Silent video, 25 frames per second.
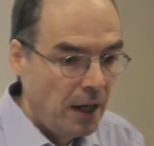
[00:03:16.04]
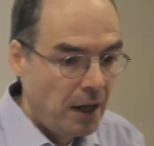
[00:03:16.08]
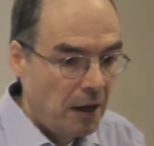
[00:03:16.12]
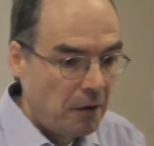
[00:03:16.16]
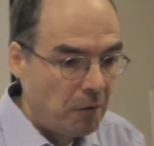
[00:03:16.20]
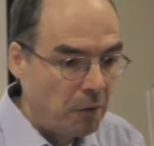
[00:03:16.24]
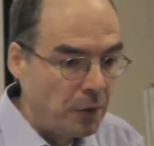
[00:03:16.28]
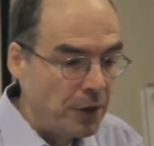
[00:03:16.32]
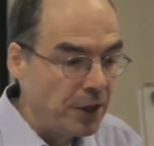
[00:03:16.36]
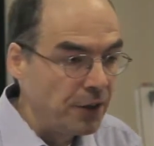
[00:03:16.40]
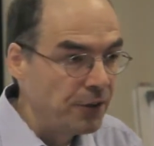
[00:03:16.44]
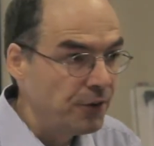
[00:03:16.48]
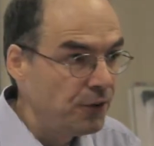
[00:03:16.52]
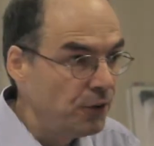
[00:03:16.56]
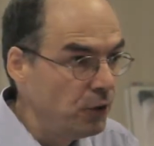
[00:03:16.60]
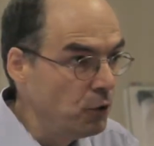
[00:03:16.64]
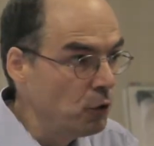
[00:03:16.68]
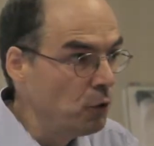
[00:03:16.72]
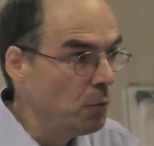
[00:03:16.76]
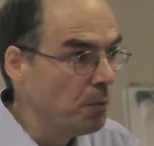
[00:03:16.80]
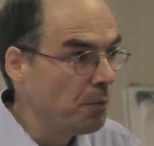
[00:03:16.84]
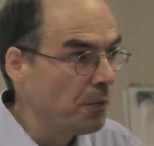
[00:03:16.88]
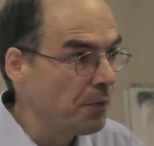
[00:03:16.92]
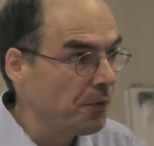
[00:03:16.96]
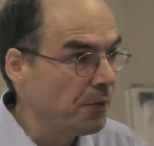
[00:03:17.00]
we
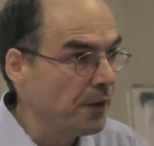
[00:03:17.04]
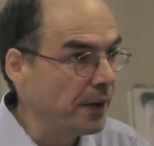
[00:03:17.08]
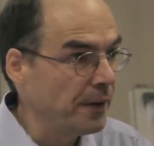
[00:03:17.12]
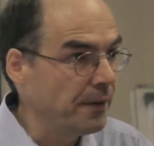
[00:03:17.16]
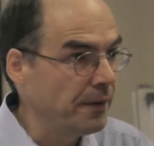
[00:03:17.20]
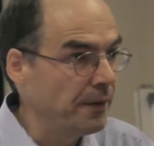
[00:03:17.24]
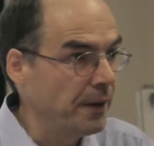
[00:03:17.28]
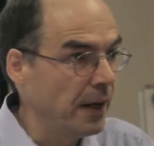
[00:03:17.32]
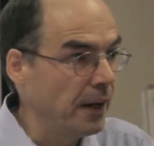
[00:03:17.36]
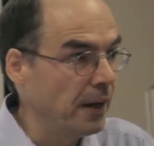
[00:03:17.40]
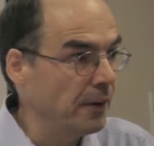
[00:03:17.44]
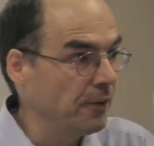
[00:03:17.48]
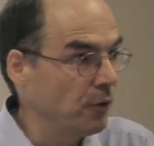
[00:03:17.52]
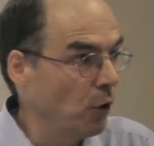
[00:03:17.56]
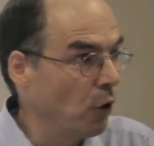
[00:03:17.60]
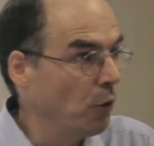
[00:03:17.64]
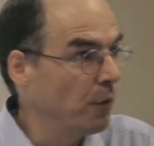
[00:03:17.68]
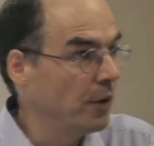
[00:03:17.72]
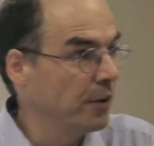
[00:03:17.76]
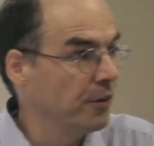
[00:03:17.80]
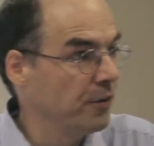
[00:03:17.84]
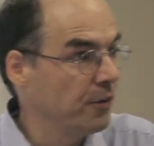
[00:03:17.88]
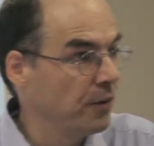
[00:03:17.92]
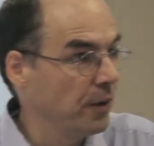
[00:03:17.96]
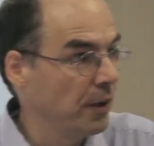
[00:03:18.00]
assume that there's
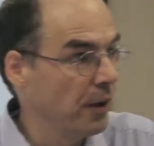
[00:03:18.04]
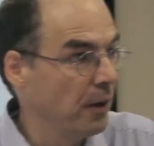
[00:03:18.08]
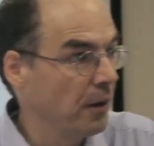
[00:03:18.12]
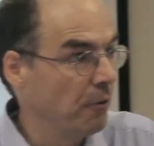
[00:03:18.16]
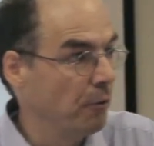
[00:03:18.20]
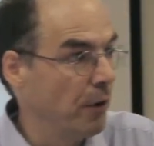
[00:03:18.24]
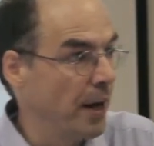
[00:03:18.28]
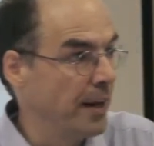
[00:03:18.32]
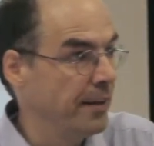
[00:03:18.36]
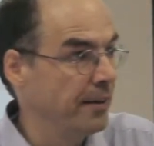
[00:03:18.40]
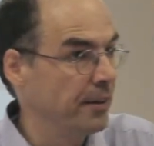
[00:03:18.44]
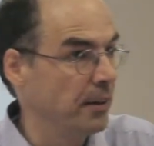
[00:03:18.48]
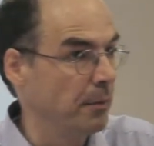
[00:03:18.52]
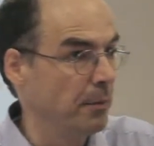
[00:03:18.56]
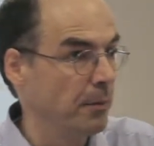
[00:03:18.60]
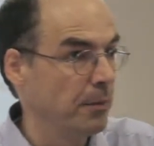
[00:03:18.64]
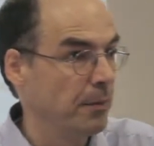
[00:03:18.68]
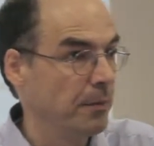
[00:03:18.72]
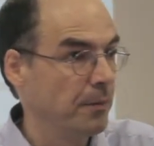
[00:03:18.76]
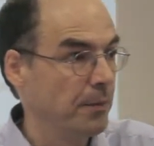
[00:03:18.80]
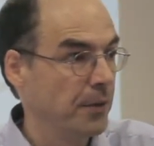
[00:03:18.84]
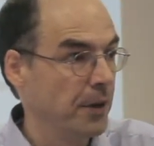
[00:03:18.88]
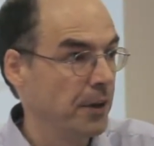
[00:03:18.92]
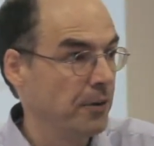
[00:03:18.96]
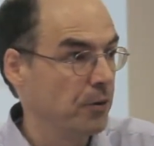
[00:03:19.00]
always random,
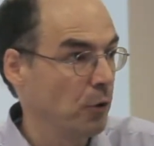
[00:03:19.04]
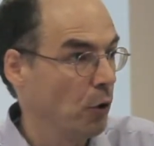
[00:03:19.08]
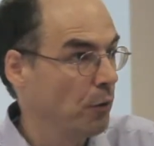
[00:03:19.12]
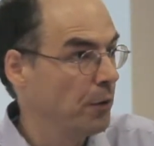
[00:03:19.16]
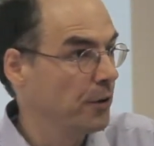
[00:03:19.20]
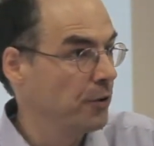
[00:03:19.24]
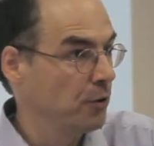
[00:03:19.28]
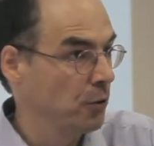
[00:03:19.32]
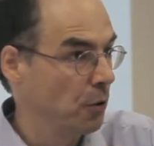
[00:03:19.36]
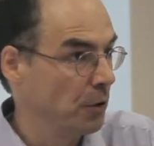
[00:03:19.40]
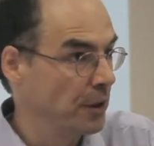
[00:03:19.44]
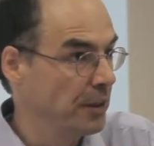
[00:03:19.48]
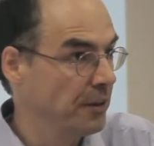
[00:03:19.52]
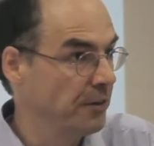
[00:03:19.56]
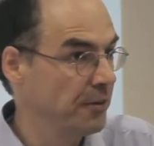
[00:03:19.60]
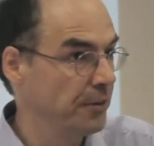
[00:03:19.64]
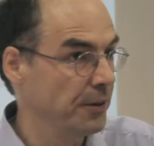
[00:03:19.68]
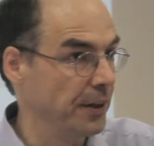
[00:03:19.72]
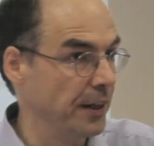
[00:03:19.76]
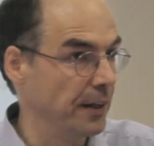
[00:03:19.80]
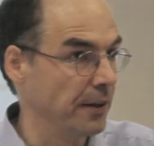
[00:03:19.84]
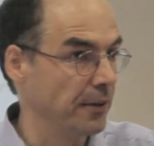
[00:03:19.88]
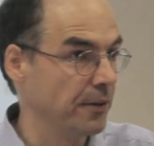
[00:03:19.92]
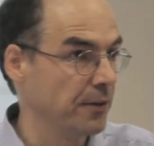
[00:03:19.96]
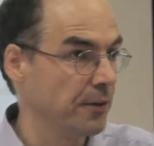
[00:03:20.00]
there's always
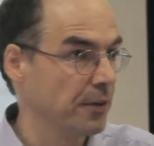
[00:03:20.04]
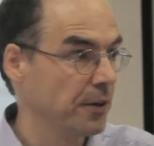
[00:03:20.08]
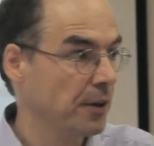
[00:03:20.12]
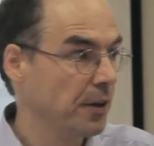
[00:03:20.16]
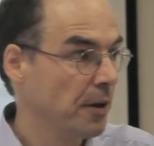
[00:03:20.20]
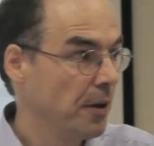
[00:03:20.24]
coincidence.